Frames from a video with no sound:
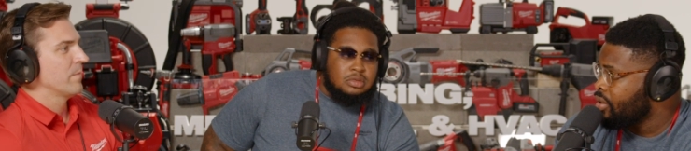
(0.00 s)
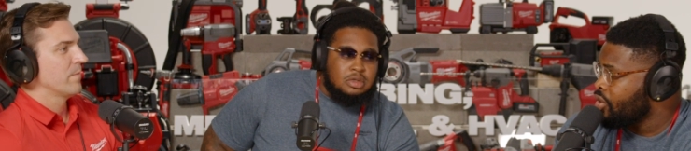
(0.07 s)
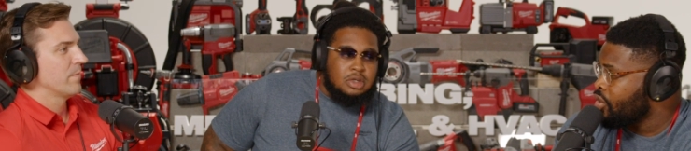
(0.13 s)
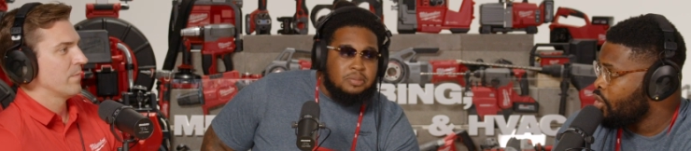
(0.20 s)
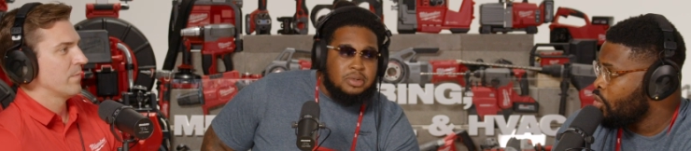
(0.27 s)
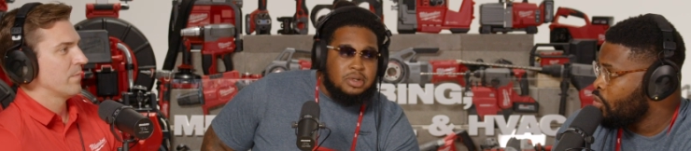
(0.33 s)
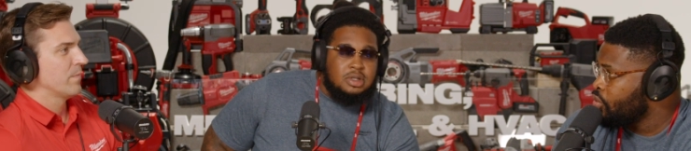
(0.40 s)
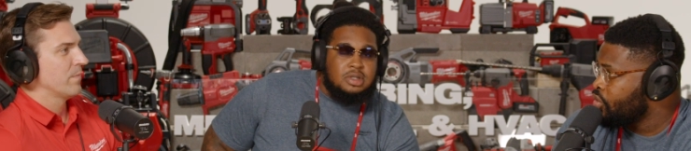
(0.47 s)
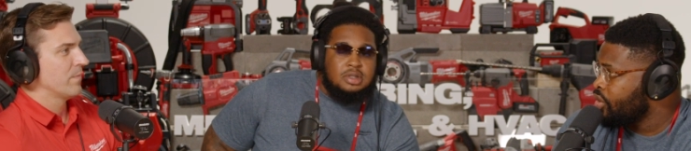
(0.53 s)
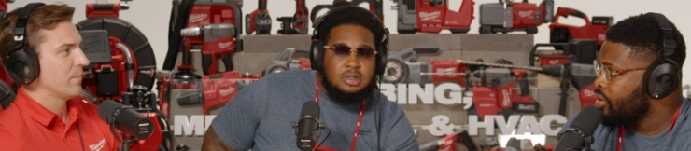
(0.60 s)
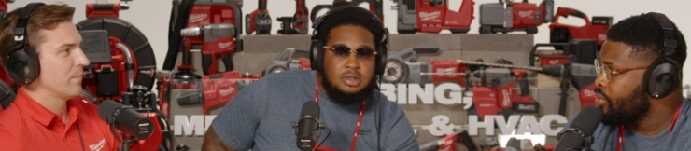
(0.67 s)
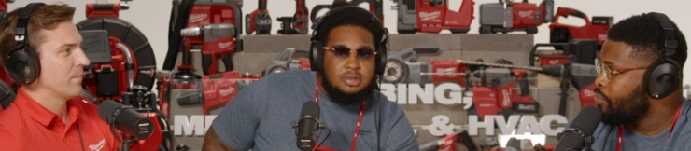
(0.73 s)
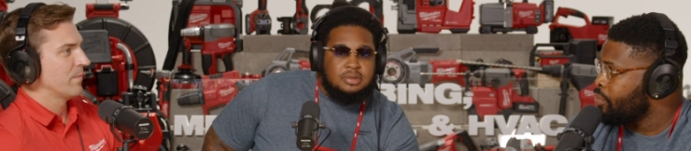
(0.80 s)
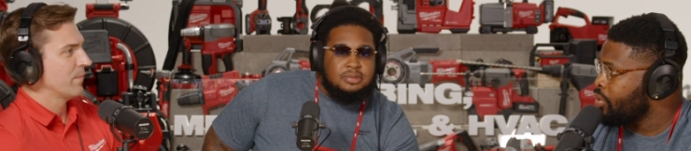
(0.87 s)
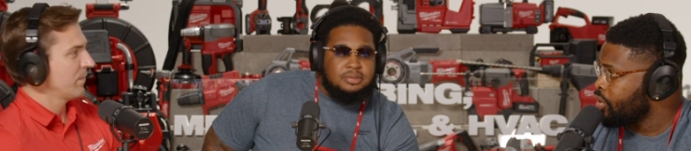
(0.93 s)
Speaker 1: you're
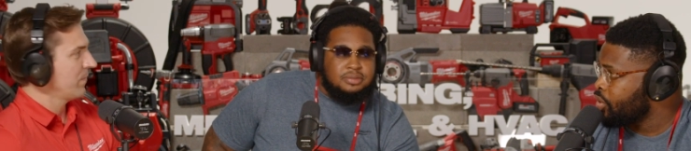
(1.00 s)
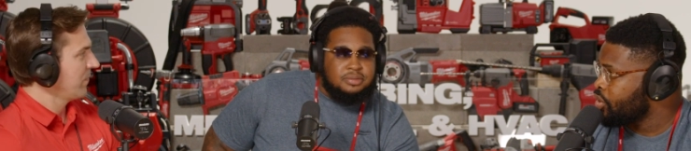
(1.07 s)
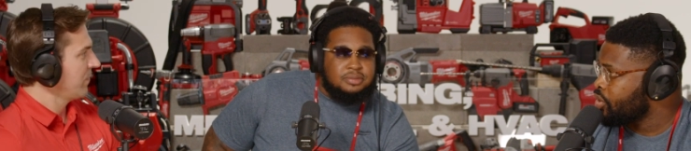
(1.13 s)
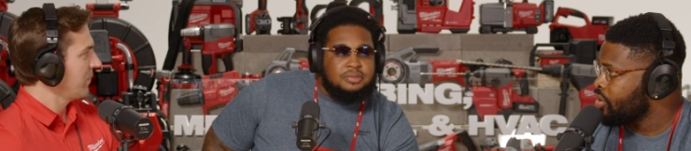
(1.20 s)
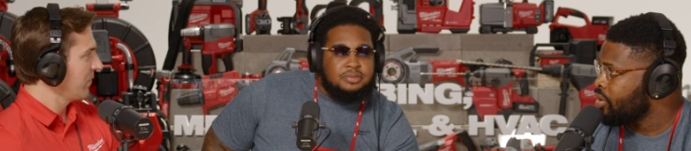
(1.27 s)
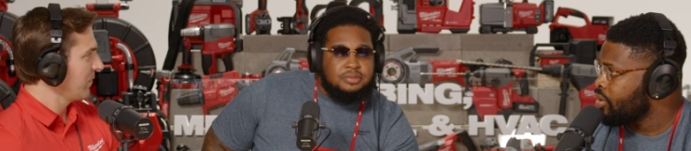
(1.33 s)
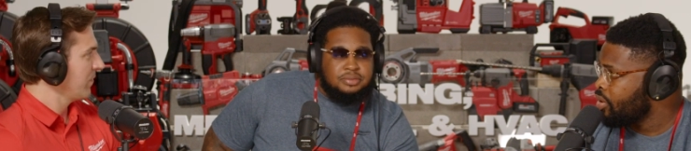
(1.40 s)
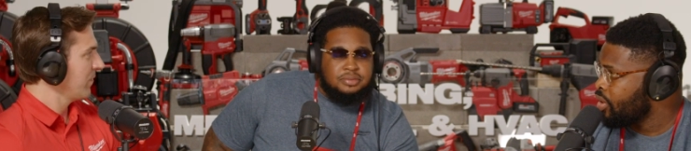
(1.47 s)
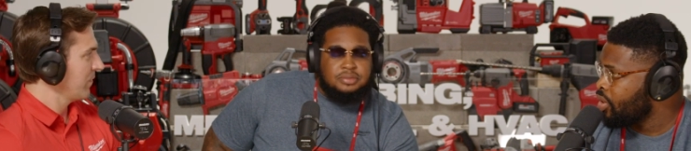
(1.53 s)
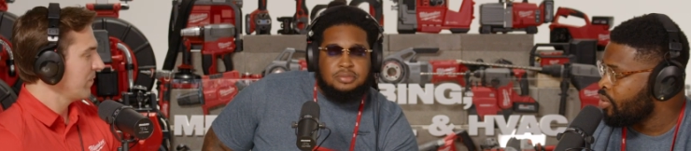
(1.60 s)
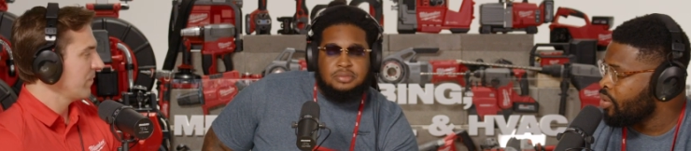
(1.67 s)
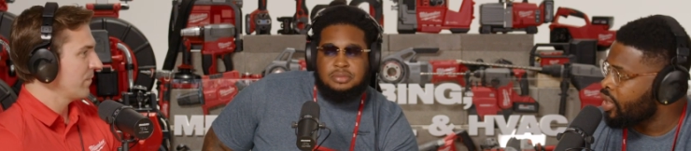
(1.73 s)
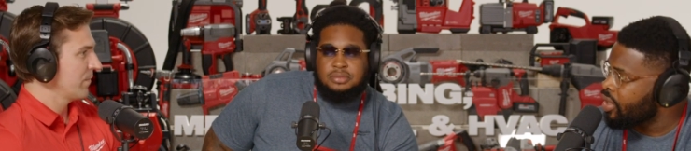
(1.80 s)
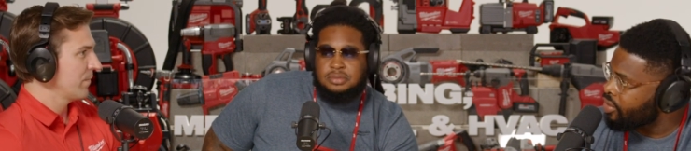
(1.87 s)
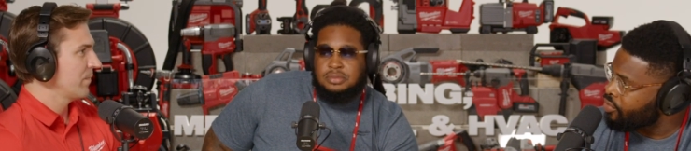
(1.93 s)
losing push. You know,
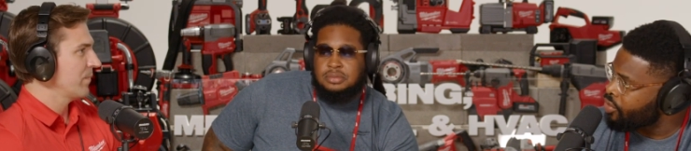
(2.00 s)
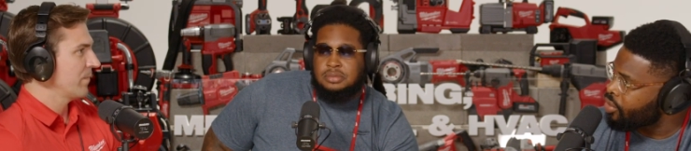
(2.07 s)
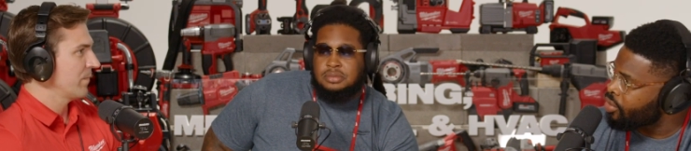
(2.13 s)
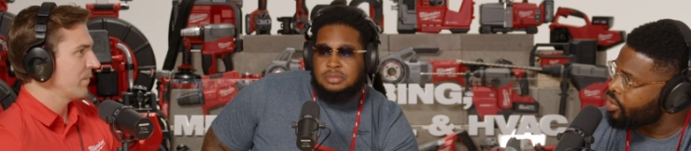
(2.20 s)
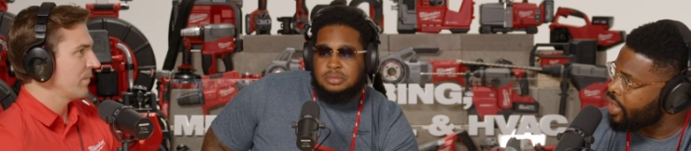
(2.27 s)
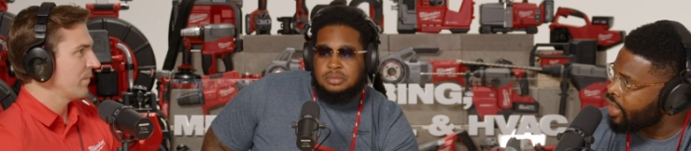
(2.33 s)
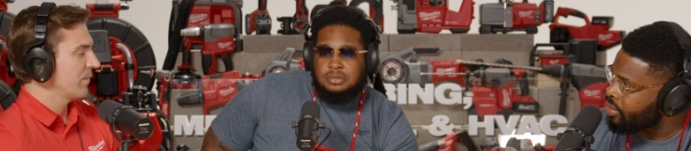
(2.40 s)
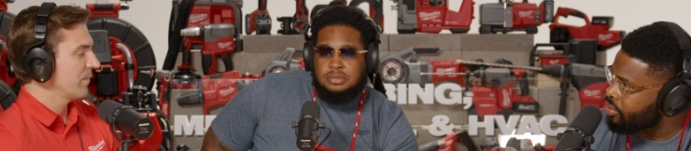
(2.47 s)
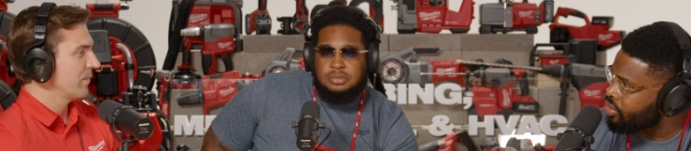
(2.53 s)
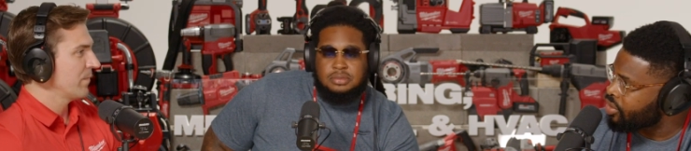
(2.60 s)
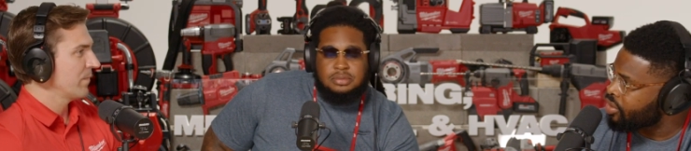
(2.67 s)
not if you're down,